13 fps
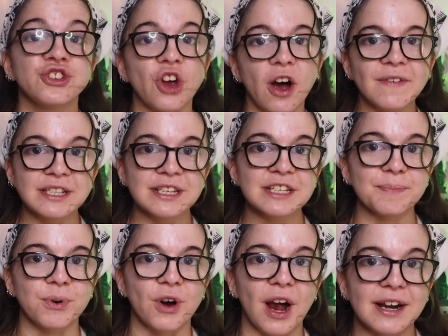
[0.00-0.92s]

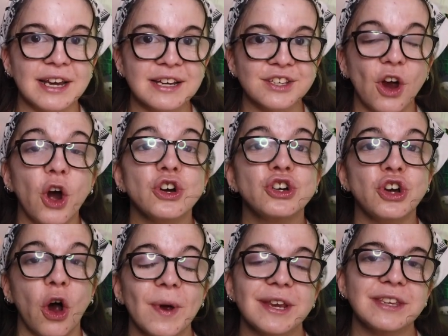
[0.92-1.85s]
solventless products are
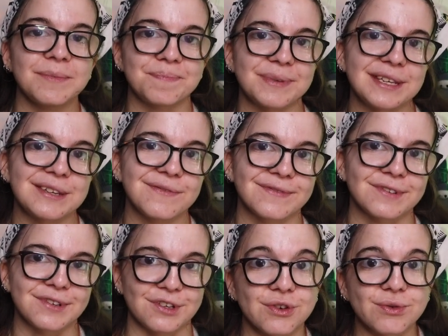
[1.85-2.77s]
going to be for
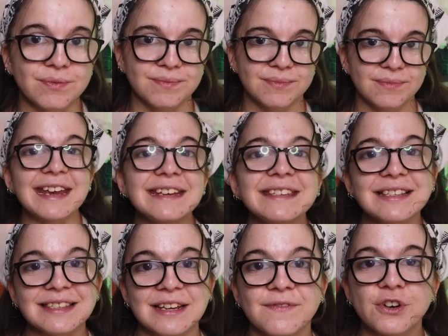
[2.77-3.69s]
you. They
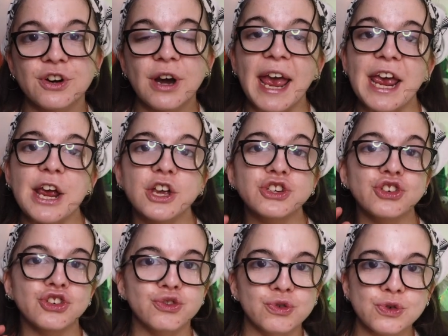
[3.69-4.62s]
deliver a
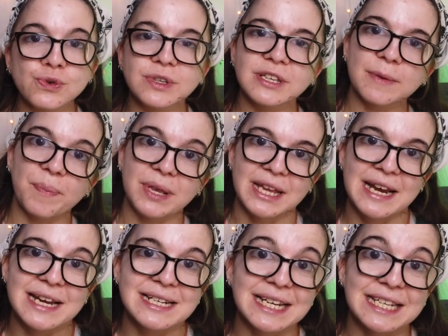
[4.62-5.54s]
true to the plant